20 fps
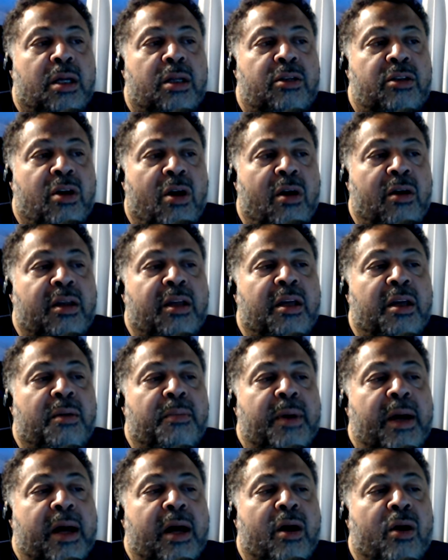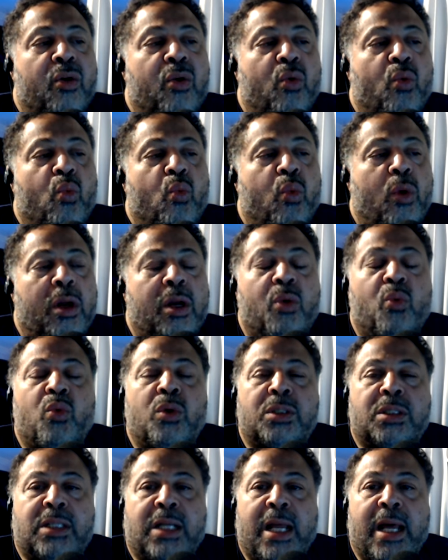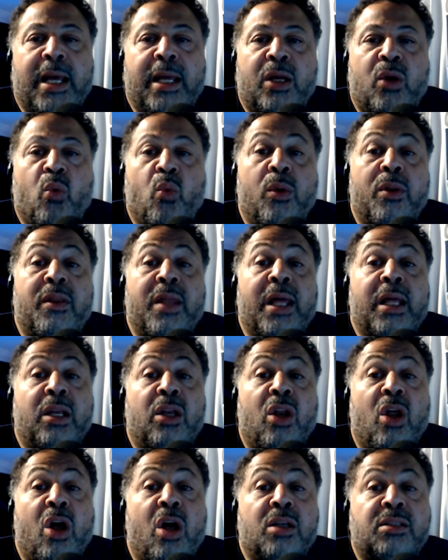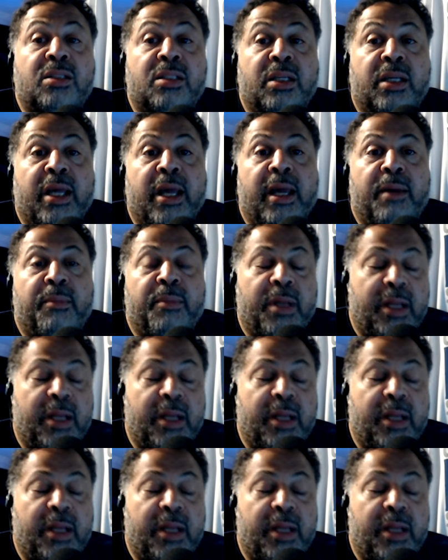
talking about what it was like when they lost the game.